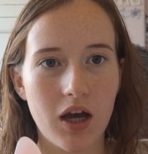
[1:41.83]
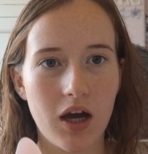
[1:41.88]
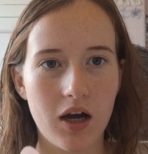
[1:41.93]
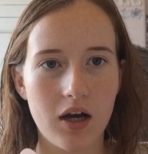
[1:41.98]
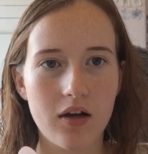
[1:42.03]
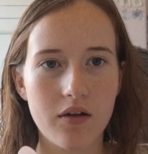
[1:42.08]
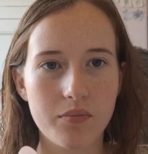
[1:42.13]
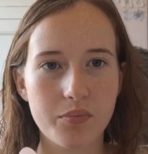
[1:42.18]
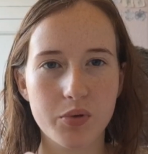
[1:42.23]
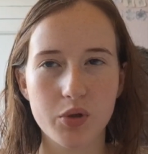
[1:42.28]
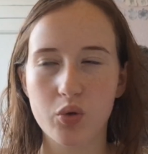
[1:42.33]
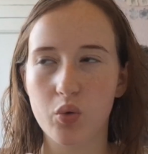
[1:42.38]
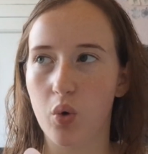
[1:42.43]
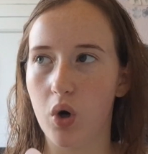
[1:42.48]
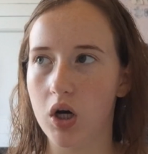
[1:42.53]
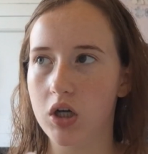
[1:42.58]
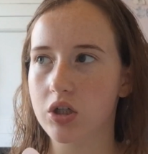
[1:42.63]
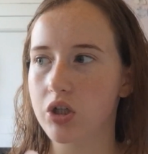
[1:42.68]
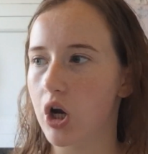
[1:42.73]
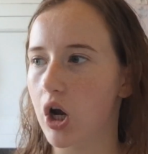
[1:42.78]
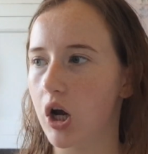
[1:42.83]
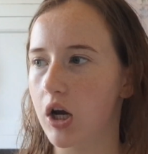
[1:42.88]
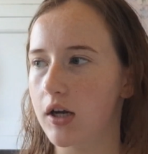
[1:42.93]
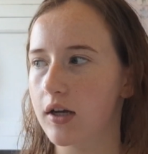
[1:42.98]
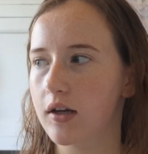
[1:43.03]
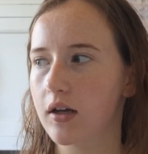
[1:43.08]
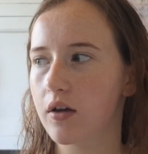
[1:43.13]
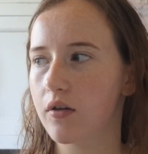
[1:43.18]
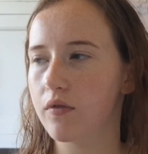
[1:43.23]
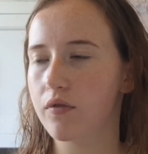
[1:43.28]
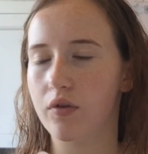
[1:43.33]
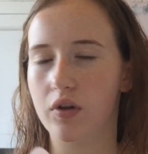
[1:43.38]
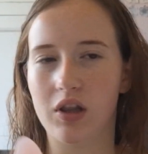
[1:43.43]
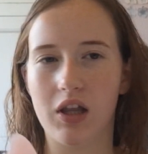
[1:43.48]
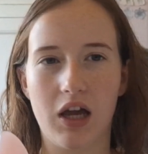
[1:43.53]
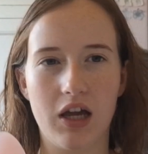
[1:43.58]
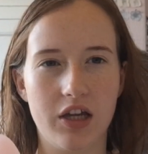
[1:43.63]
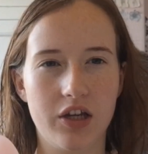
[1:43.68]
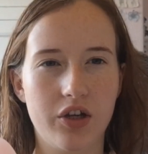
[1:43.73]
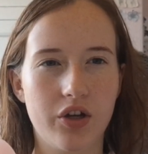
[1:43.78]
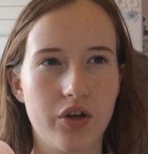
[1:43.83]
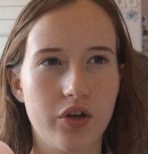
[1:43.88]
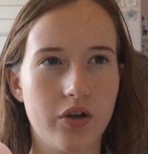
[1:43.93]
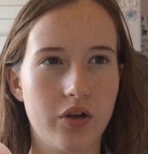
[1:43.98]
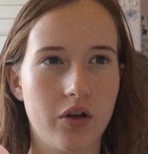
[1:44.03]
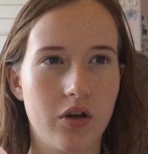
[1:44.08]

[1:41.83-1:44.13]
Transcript: I have been gua shaing for like